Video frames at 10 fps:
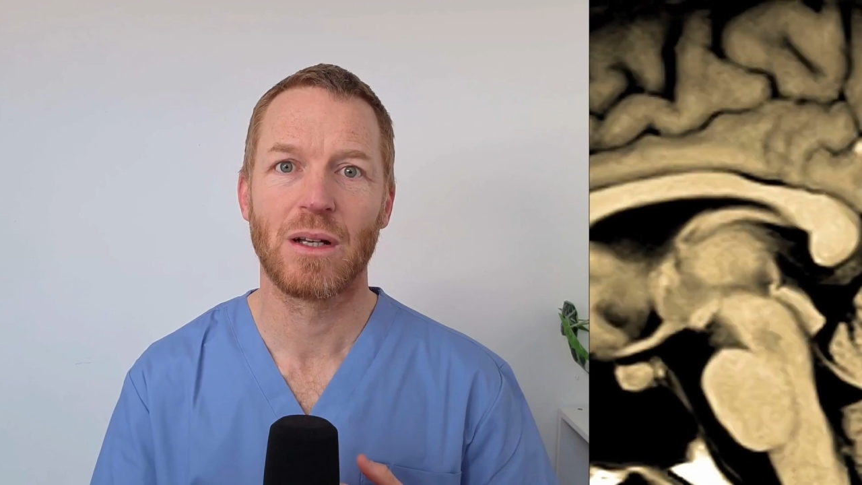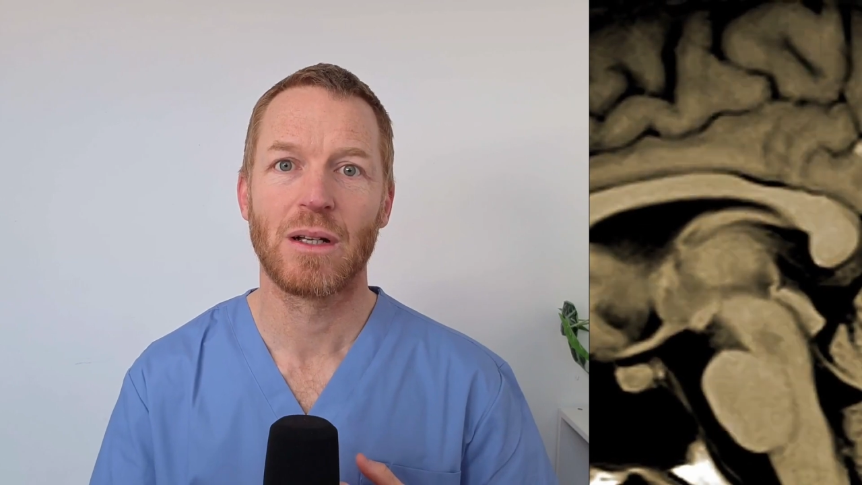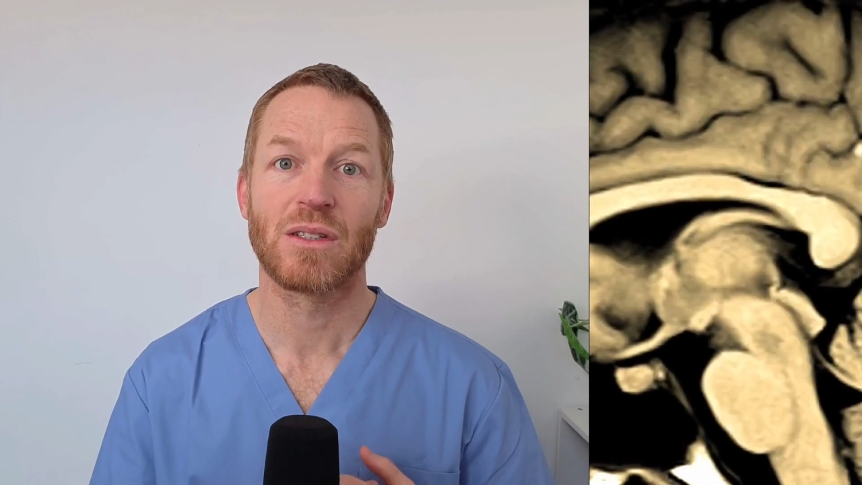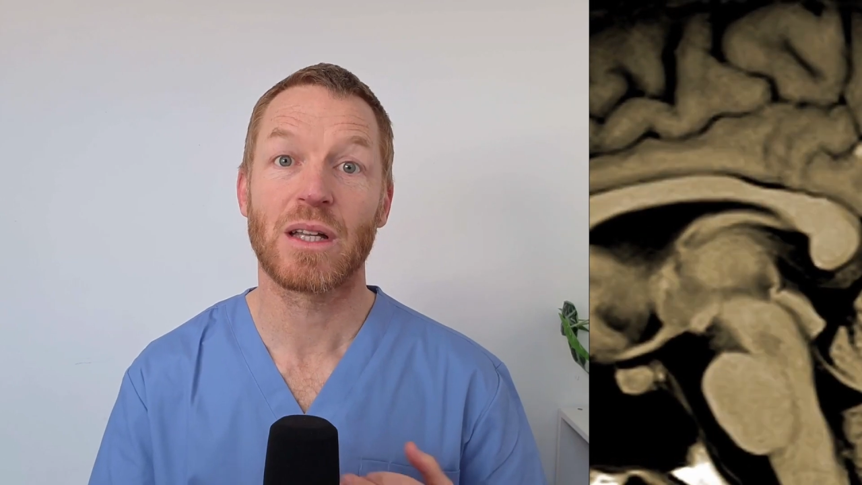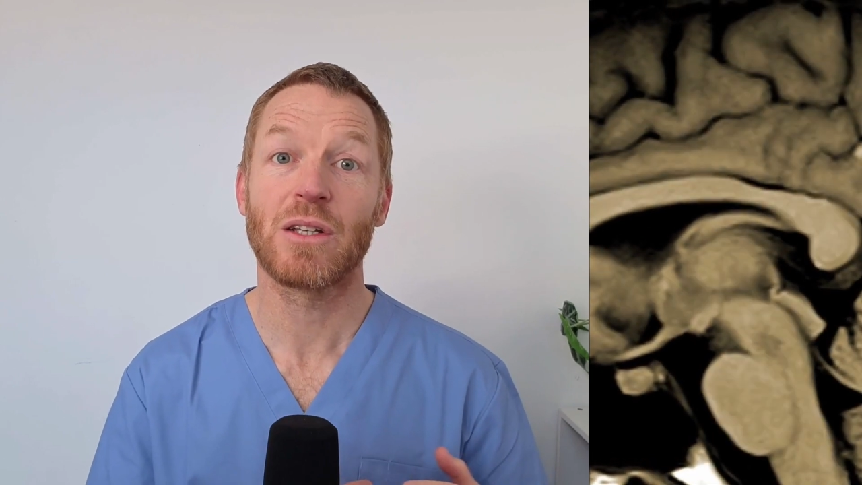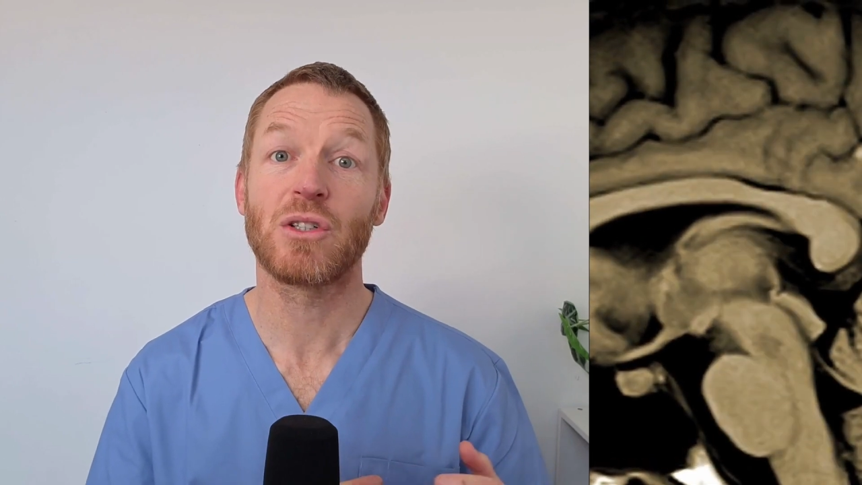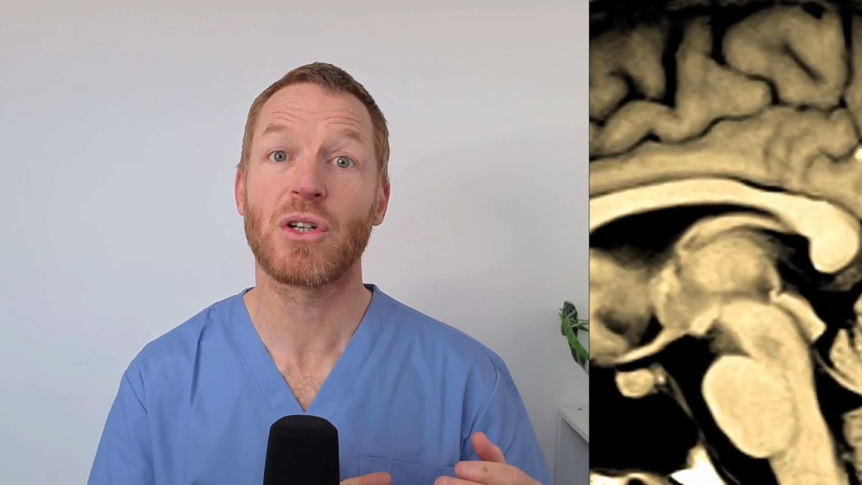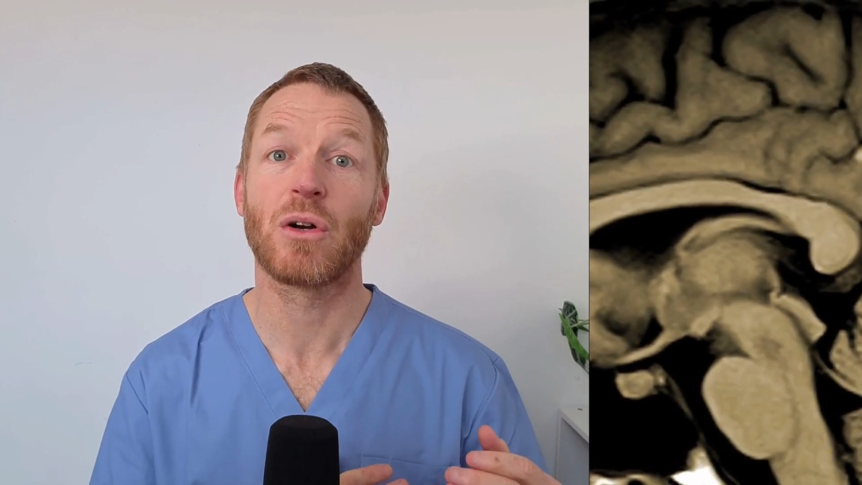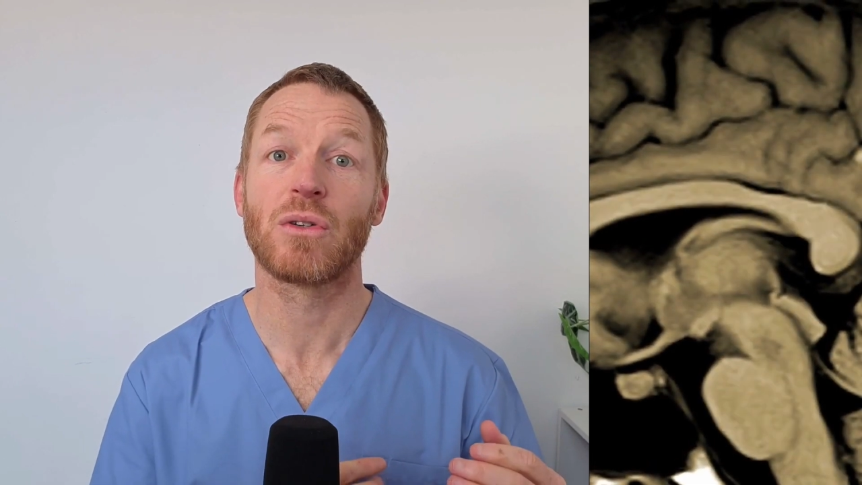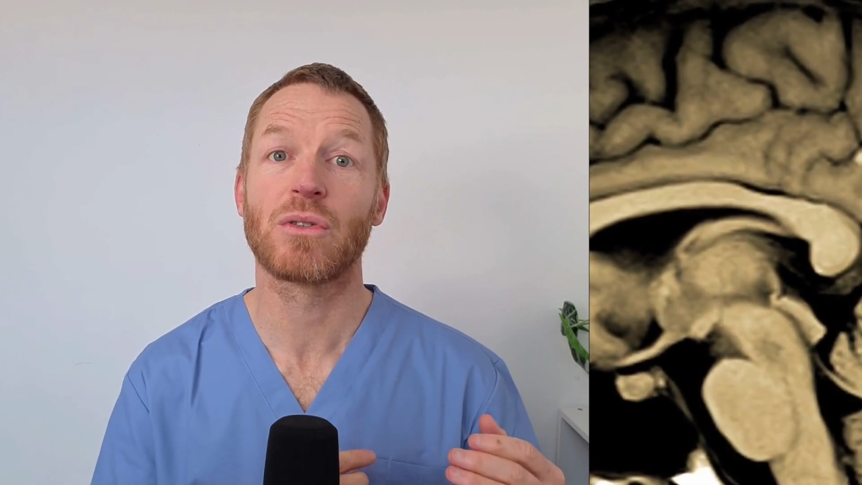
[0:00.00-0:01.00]
Studies
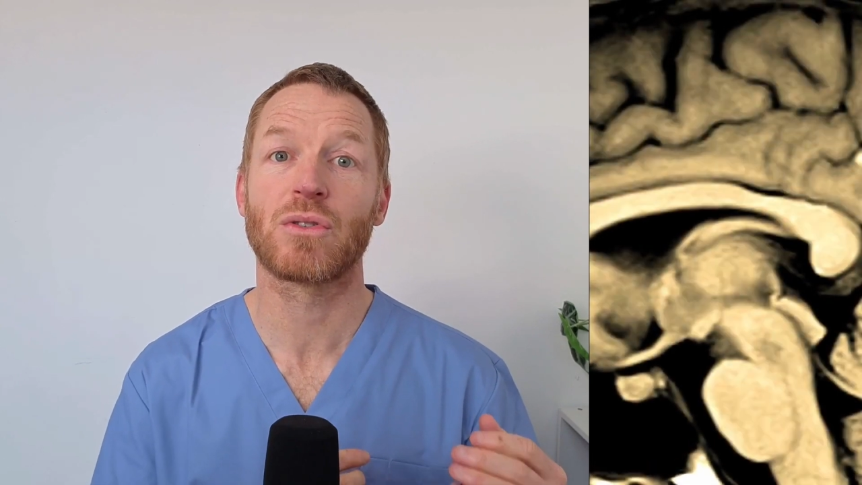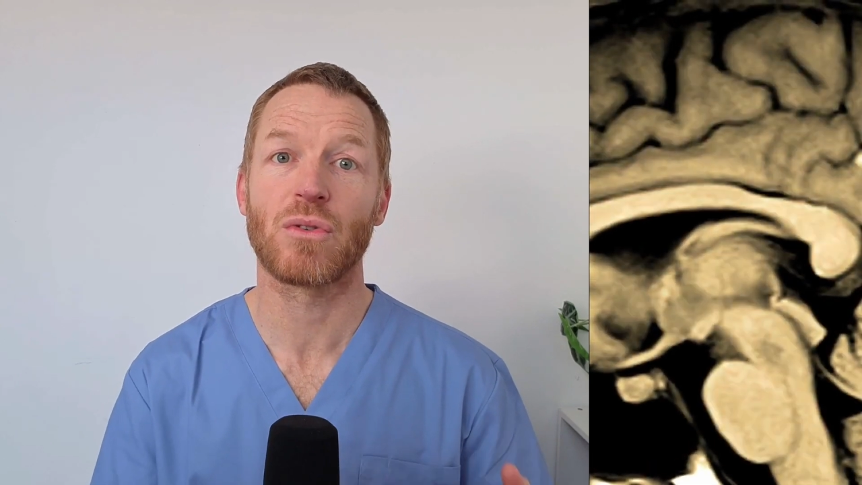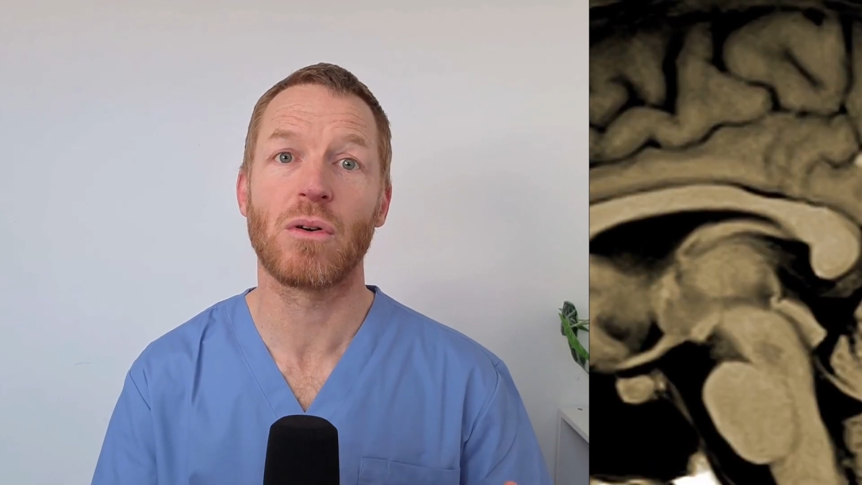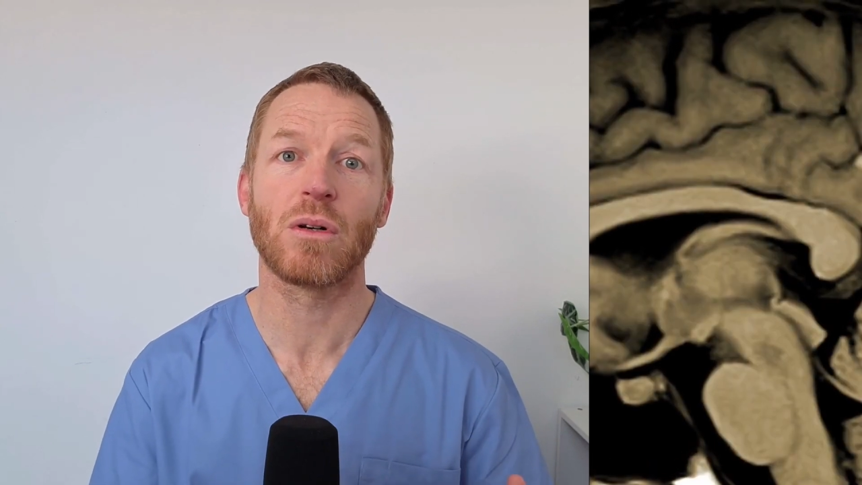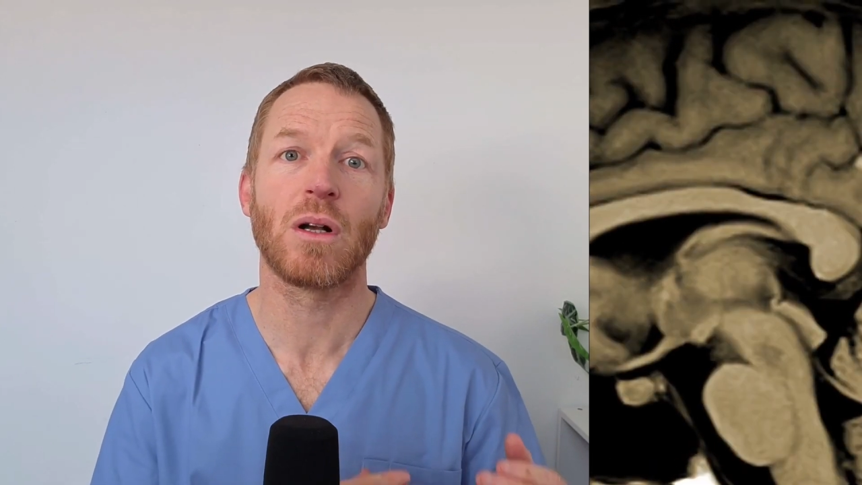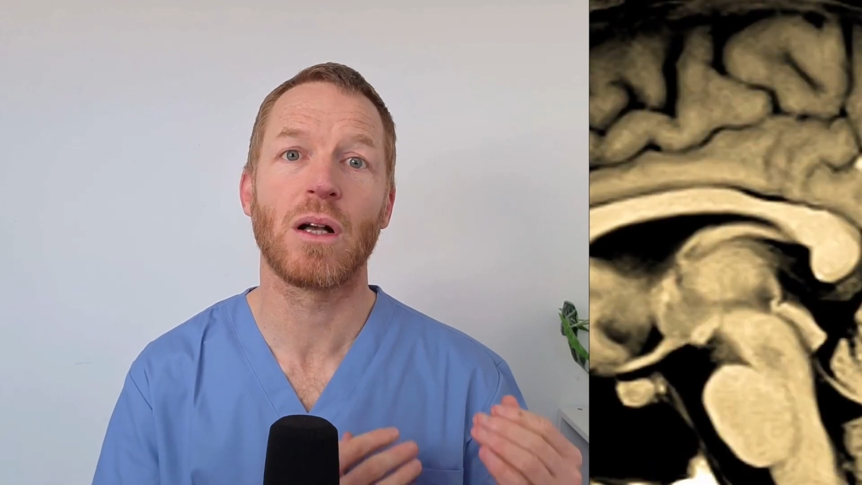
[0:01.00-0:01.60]
show strong